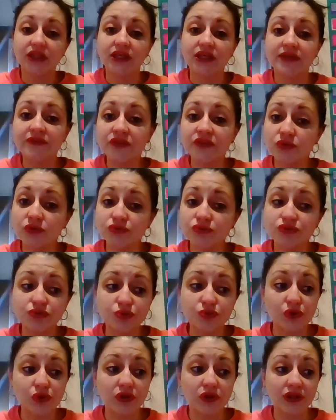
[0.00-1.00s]
even though
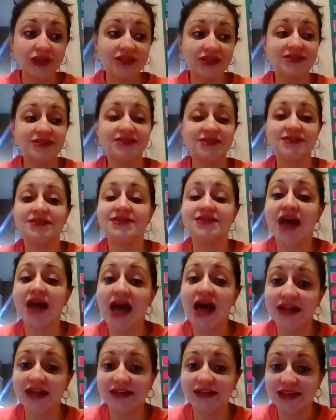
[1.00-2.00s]
school is
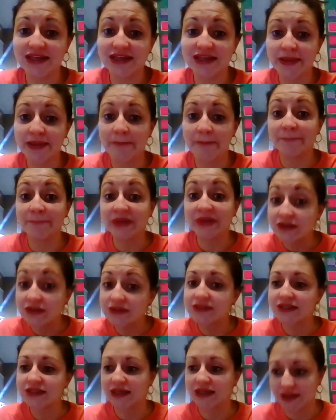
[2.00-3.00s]
not in the
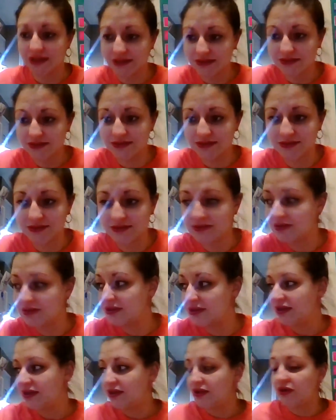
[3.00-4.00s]
building,
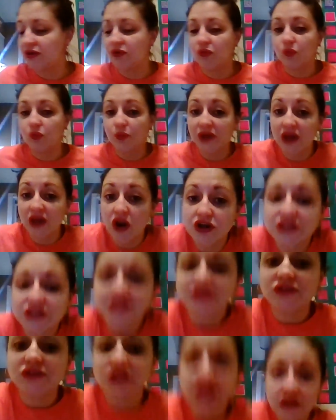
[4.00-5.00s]
we are
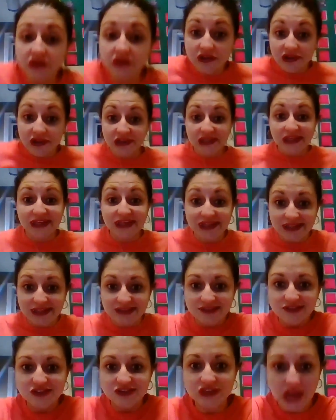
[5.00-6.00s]
still
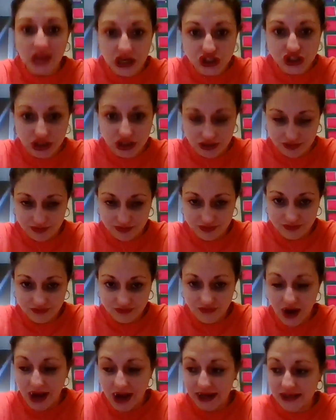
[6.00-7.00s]
in session,
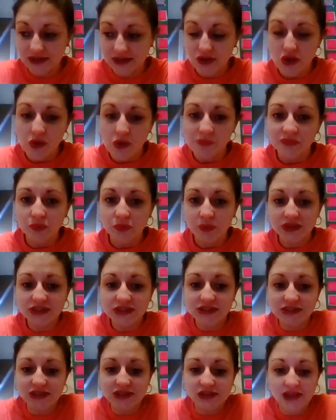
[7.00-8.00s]
right? We
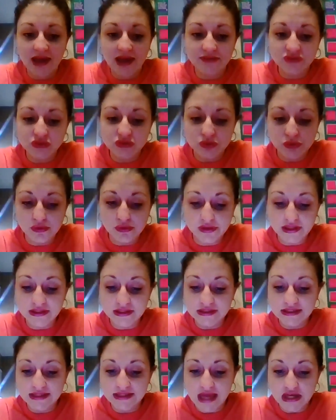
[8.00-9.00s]
still have school
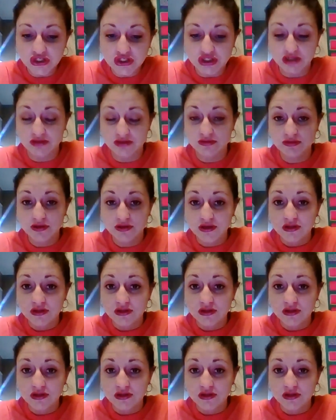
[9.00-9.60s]
in session.